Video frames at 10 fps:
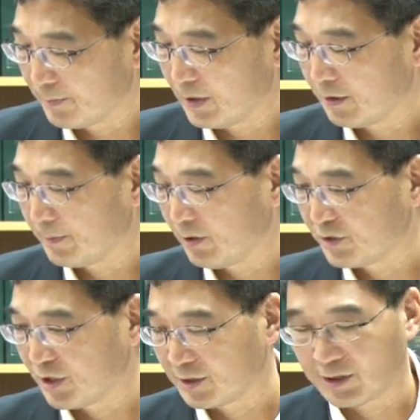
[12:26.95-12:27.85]
hospital
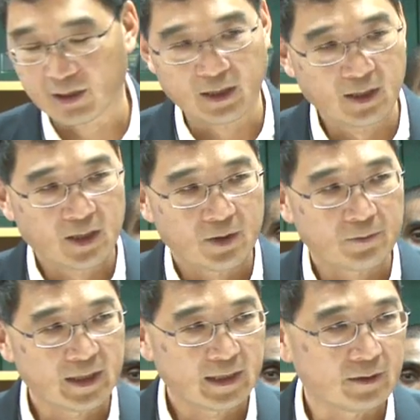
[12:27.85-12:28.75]
project,
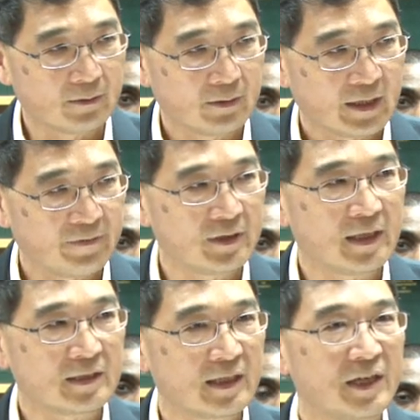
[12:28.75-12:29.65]
will have
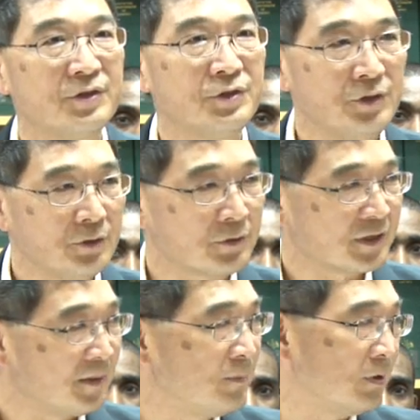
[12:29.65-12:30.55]
this new
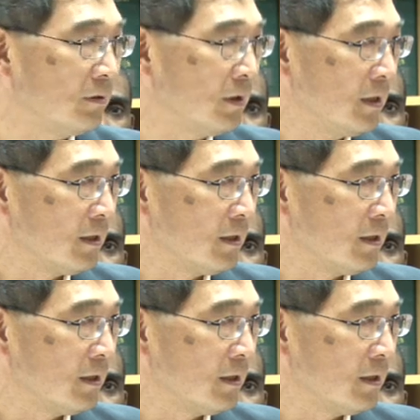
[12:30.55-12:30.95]
symbol